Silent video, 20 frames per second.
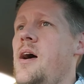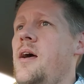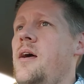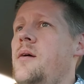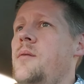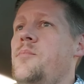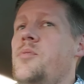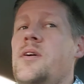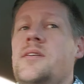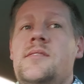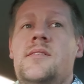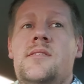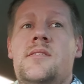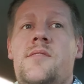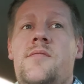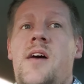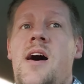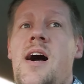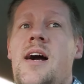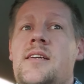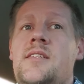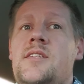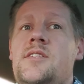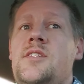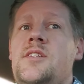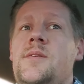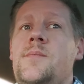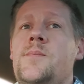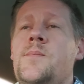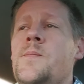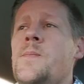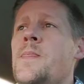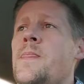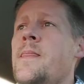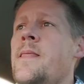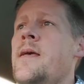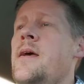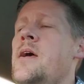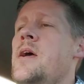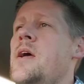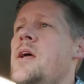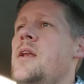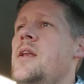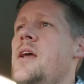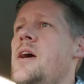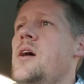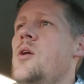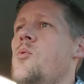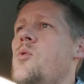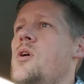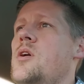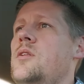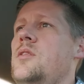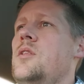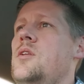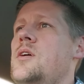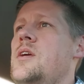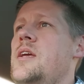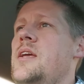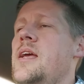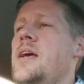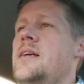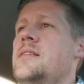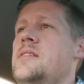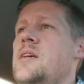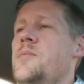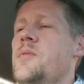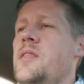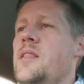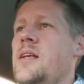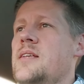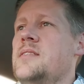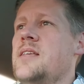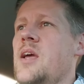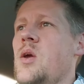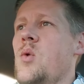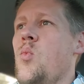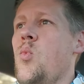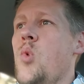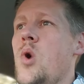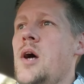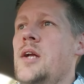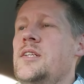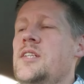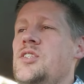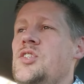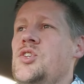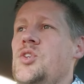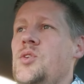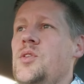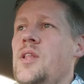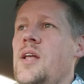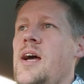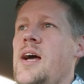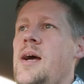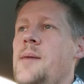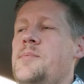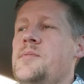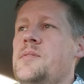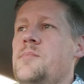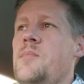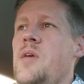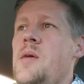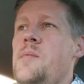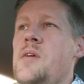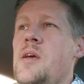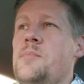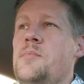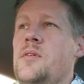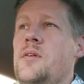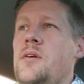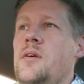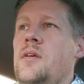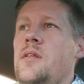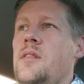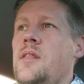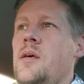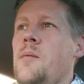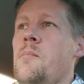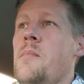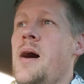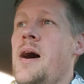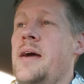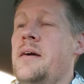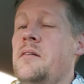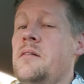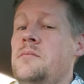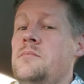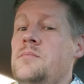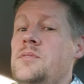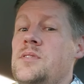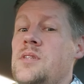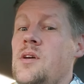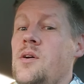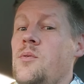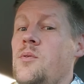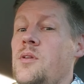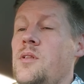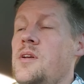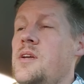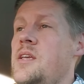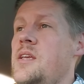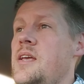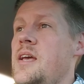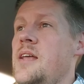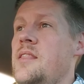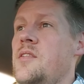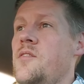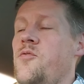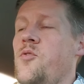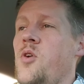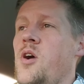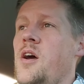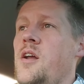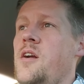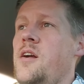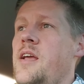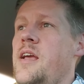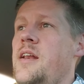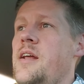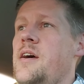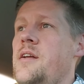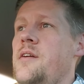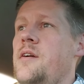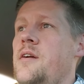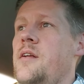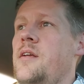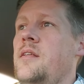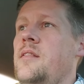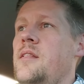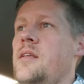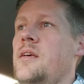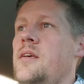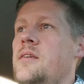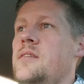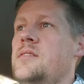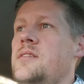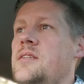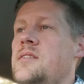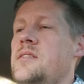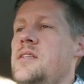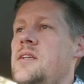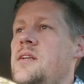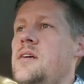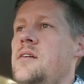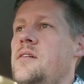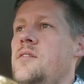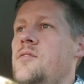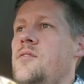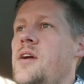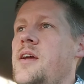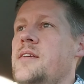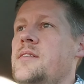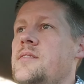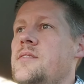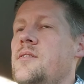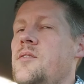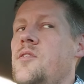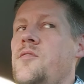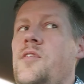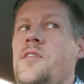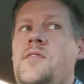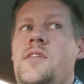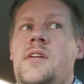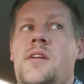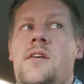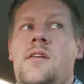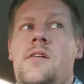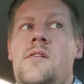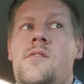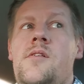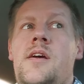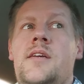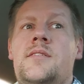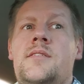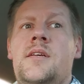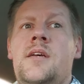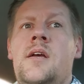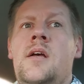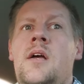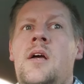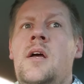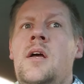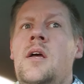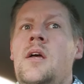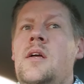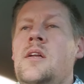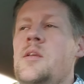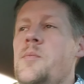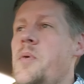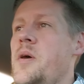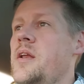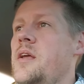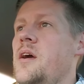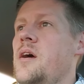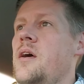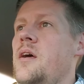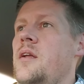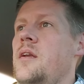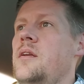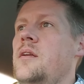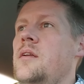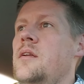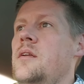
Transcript: presence of oxygen. Now we're looking at something that's like 1 to 2 laps, maybe up to the mile. So we're looking at the 400, 800, and the 1600 race, or 1500 race, depending on